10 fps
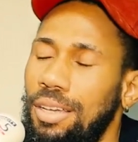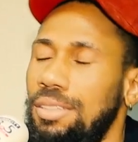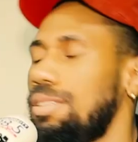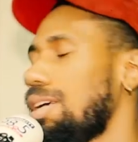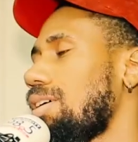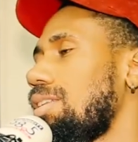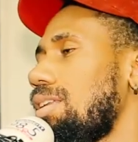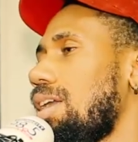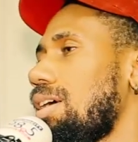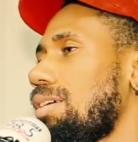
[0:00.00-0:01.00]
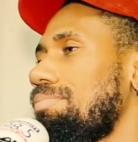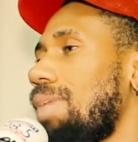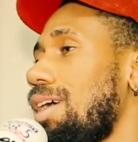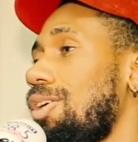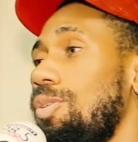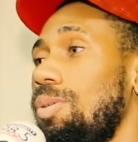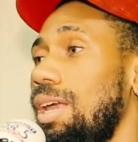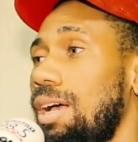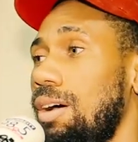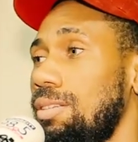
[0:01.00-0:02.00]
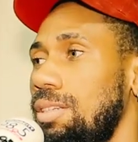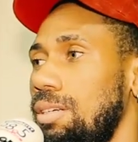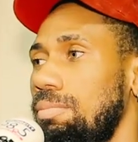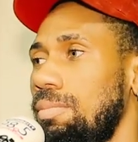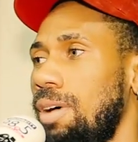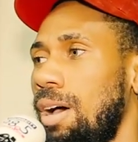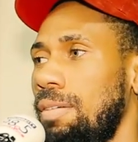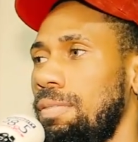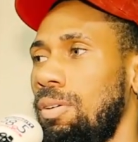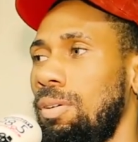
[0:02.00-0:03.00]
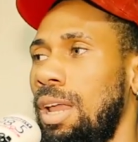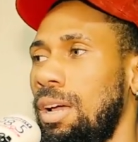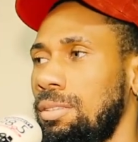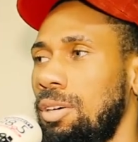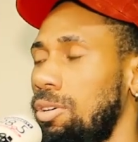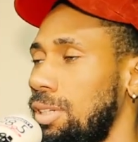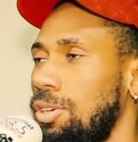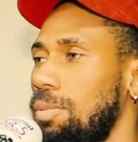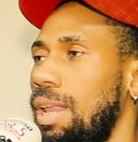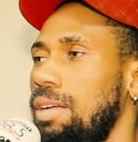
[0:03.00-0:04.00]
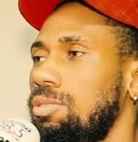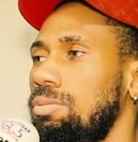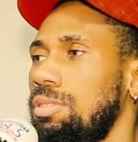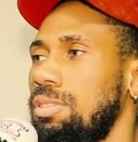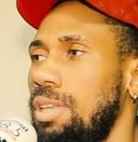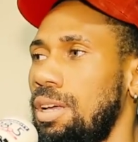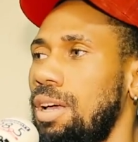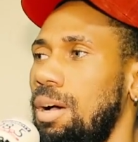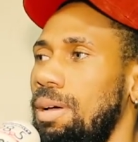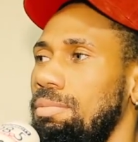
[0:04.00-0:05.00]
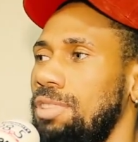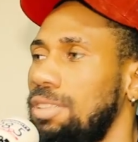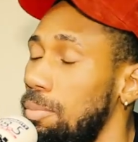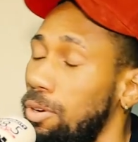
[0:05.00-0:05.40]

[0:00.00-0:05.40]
Then secondly, like, my whole legal team they already told me like to stay calm and stay,